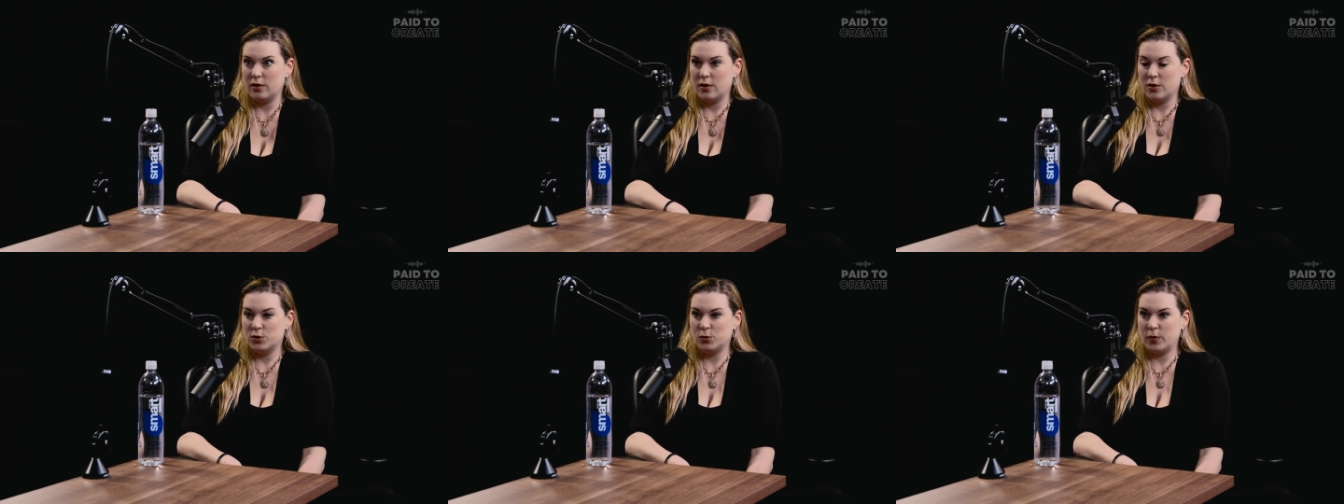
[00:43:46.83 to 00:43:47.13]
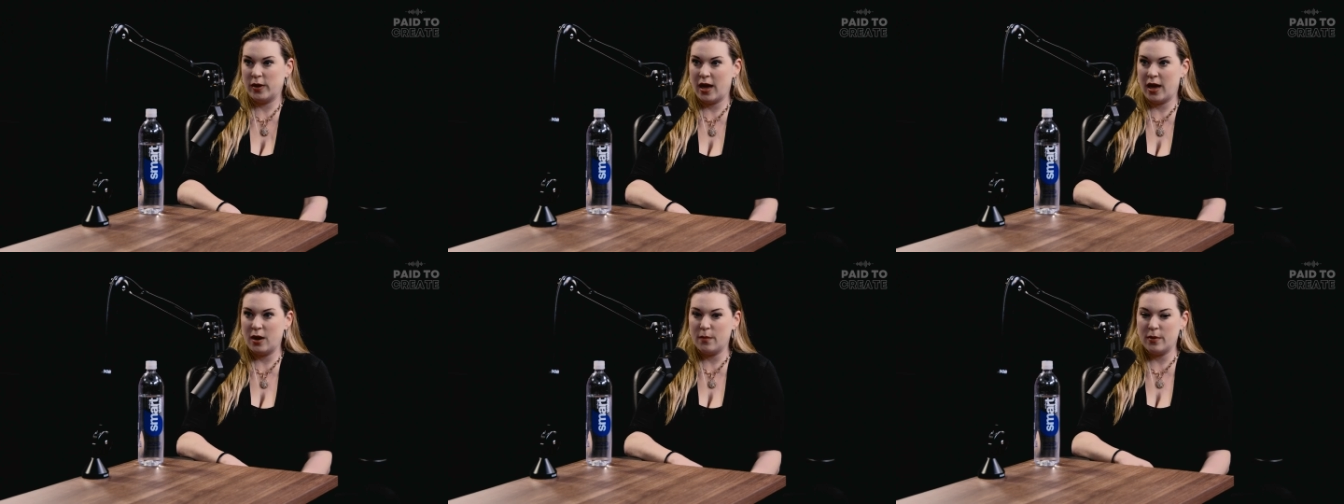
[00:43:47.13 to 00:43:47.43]
So
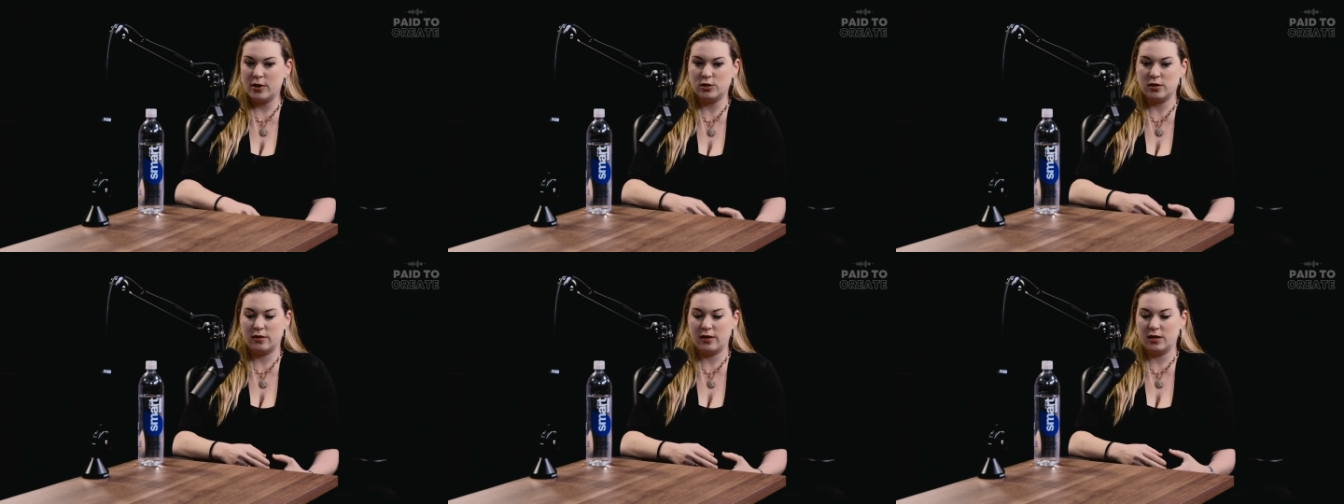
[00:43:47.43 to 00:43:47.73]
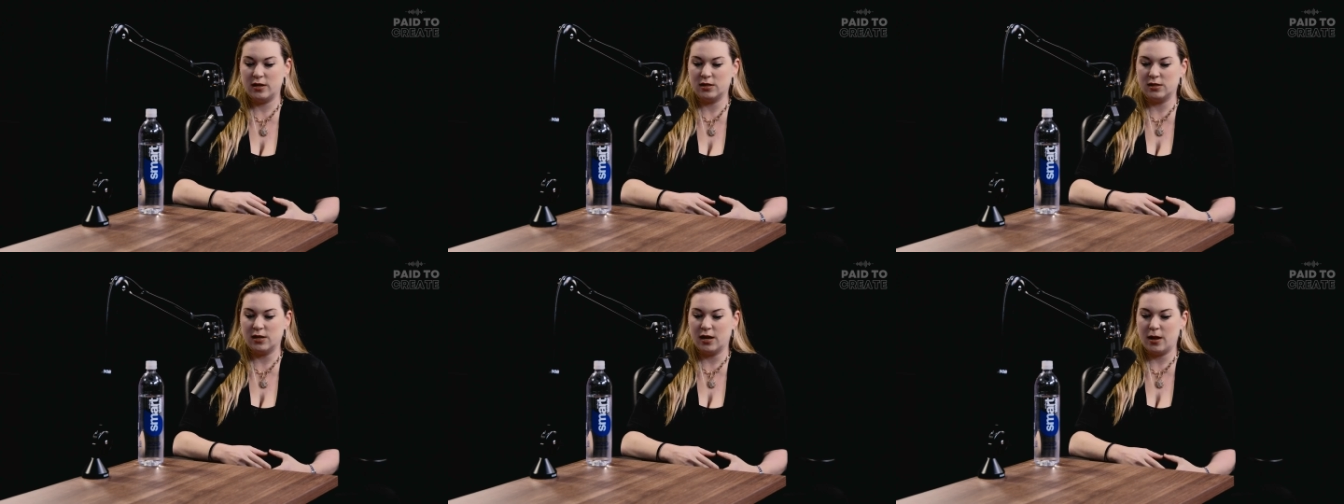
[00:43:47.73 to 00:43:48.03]
we had a bunch of
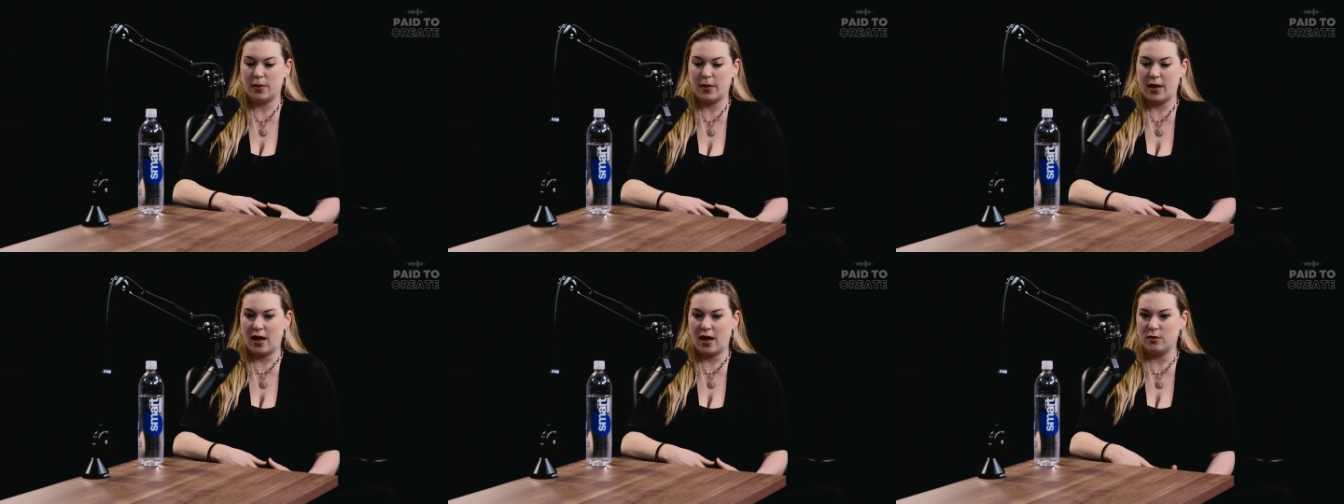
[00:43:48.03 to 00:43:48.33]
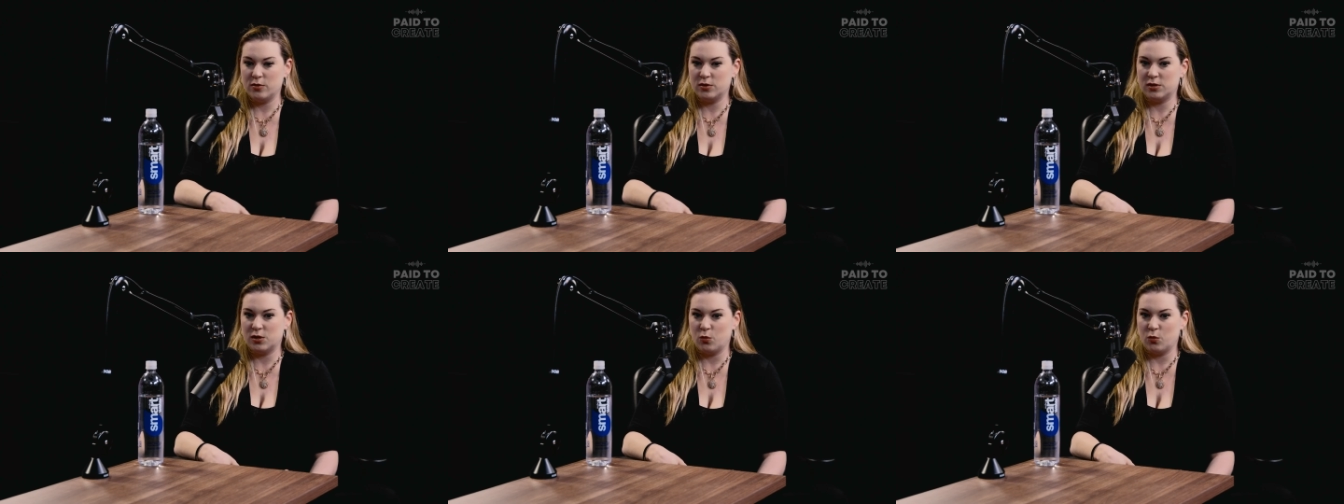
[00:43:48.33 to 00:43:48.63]
things done in the
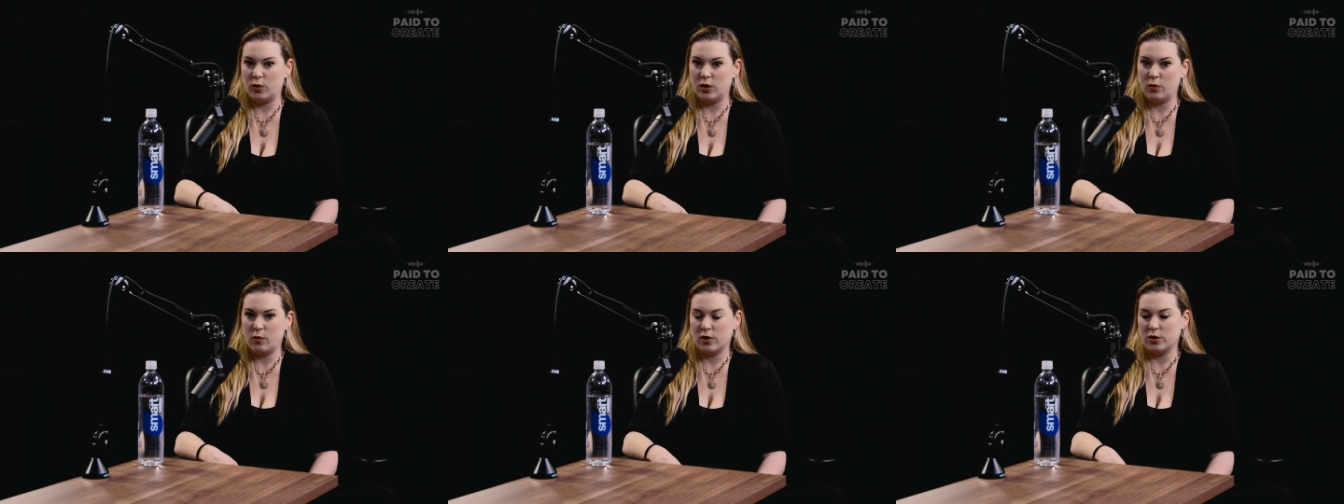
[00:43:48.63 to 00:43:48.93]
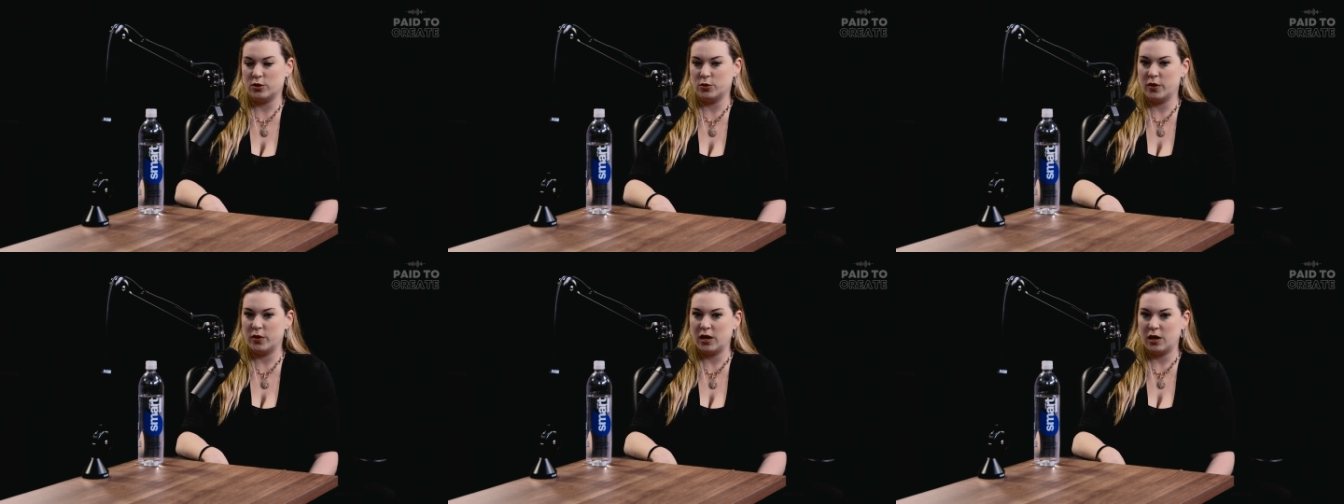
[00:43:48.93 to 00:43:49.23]
house that we weren't
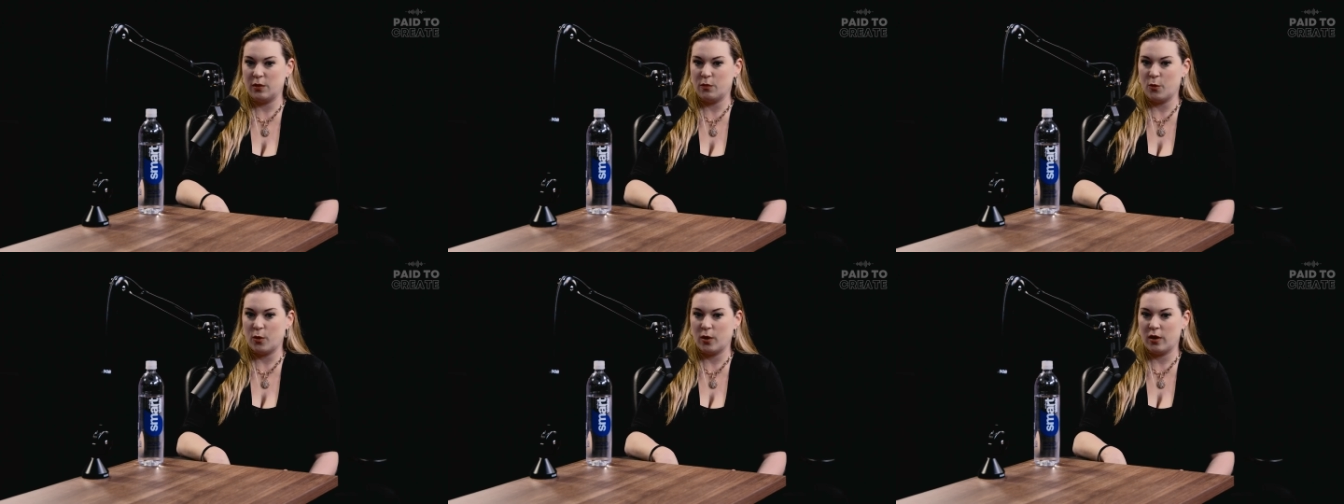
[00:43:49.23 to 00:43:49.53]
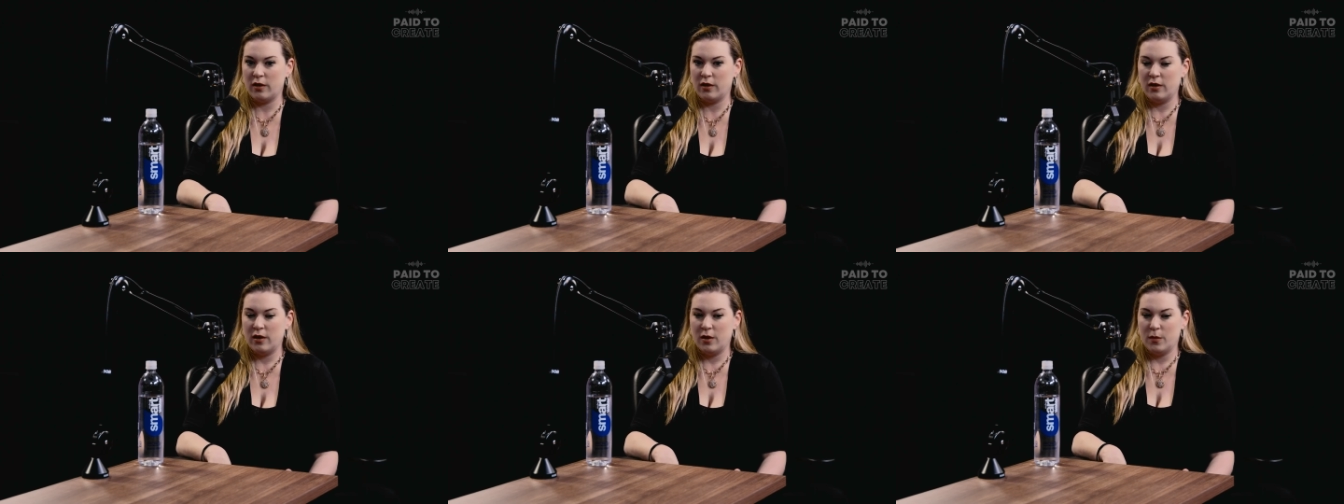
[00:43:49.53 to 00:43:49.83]
doing anymore,